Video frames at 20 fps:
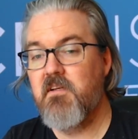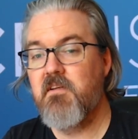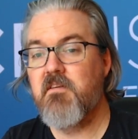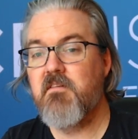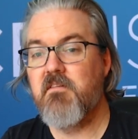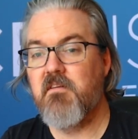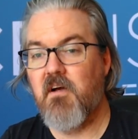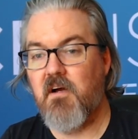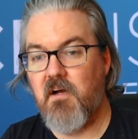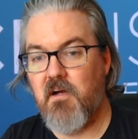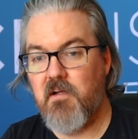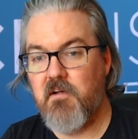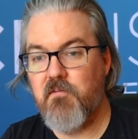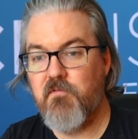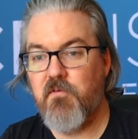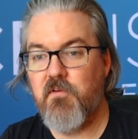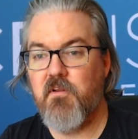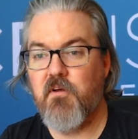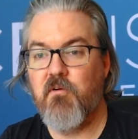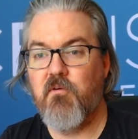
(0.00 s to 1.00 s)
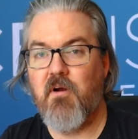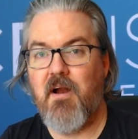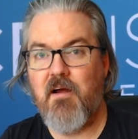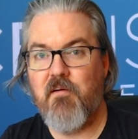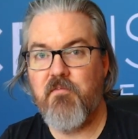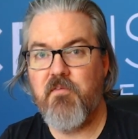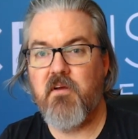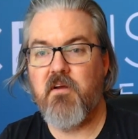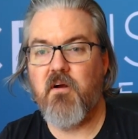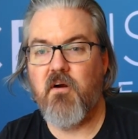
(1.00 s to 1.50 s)
designed for the
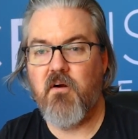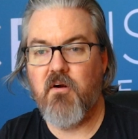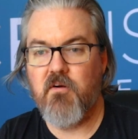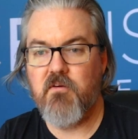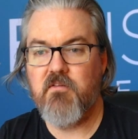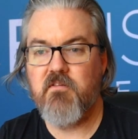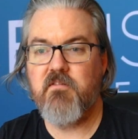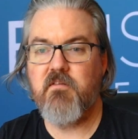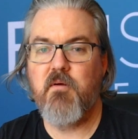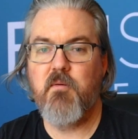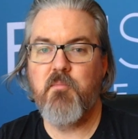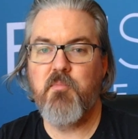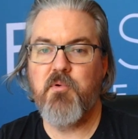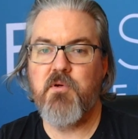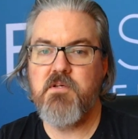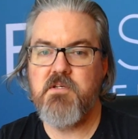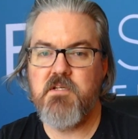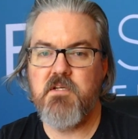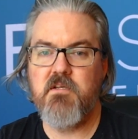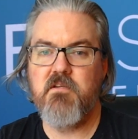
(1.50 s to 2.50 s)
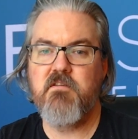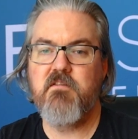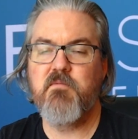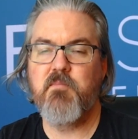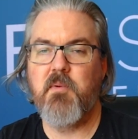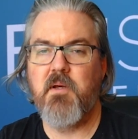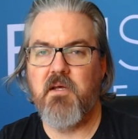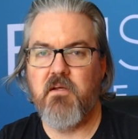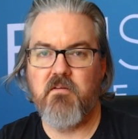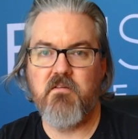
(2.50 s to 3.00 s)
graphic arts printing
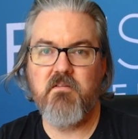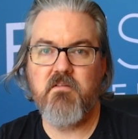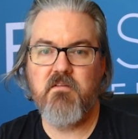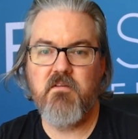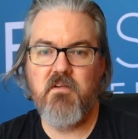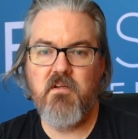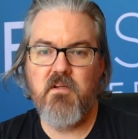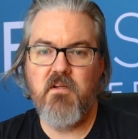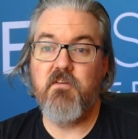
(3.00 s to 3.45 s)
space.